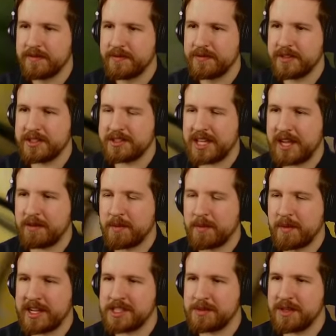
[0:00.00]
This game
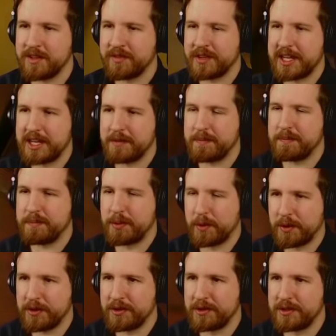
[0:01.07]
reminds me of like
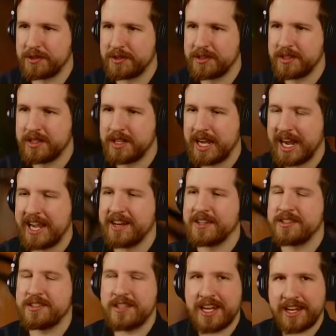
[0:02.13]
Portal and A
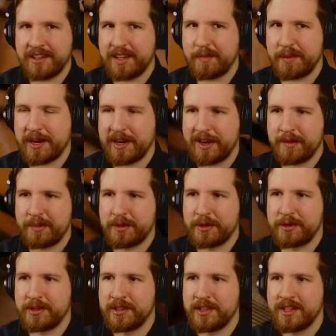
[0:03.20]
Stanley
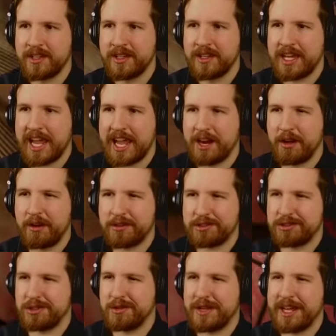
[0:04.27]
Parable and
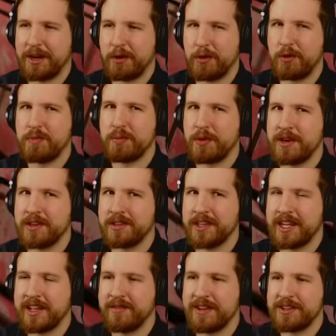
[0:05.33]
also like old point and
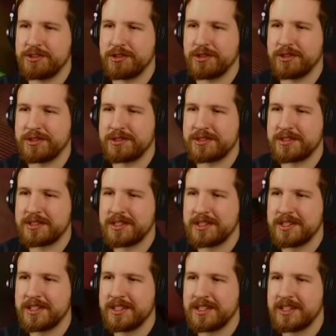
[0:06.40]
click adventures
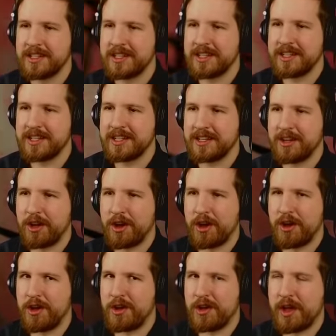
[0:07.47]

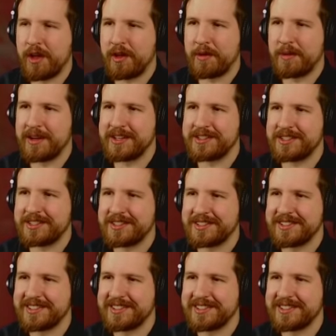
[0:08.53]
all, all at once.